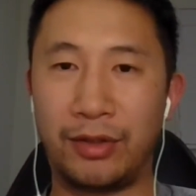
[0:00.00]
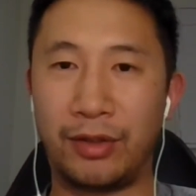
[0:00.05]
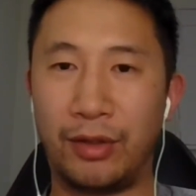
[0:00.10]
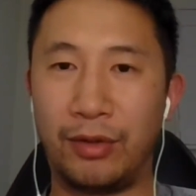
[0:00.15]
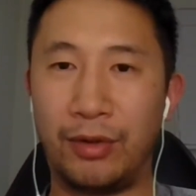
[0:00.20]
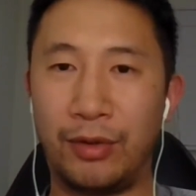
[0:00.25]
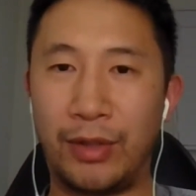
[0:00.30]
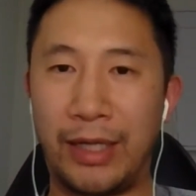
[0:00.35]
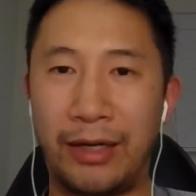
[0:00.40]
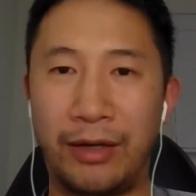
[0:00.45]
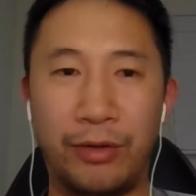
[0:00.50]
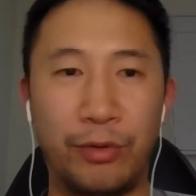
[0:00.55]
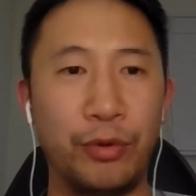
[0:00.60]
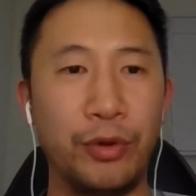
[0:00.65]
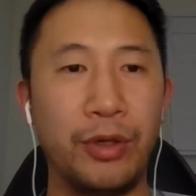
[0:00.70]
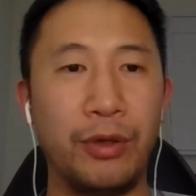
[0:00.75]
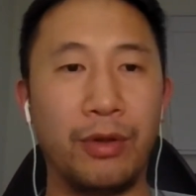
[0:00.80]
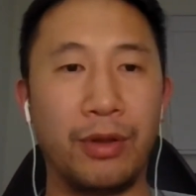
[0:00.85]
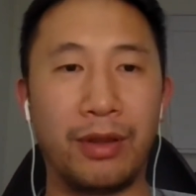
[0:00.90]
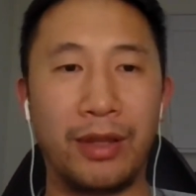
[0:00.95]
So I don't know,
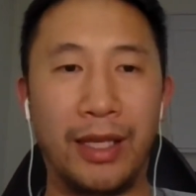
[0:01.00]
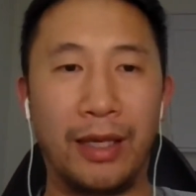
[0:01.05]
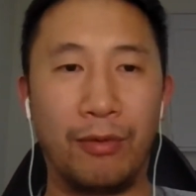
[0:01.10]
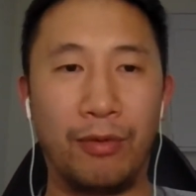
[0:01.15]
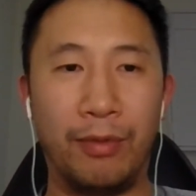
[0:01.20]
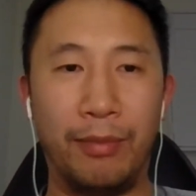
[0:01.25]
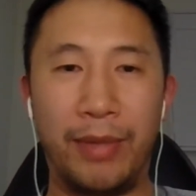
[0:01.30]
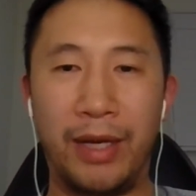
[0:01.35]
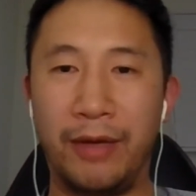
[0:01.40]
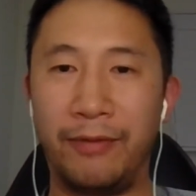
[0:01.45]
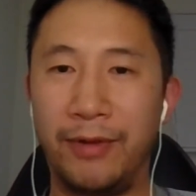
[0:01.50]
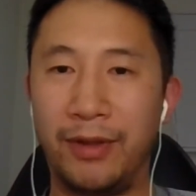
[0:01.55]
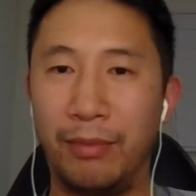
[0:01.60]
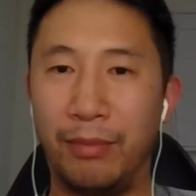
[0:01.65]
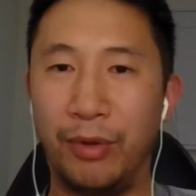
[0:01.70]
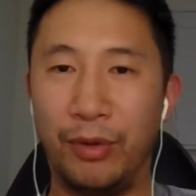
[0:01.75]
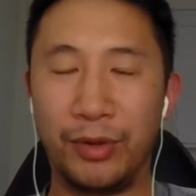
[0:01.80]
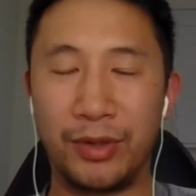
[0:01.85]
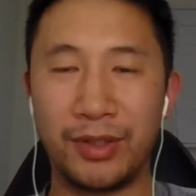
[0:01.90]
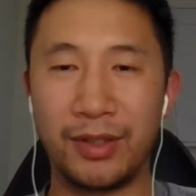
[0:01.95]
who do you think would benefit the
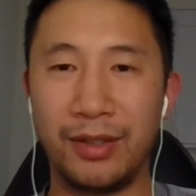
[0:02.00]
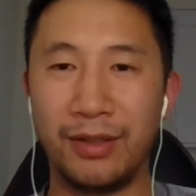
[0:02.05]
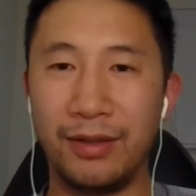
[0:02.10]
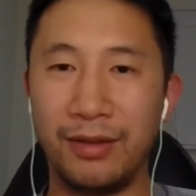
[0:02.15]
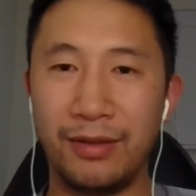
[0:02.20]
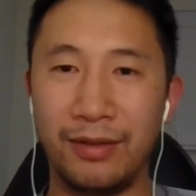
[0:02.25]
most?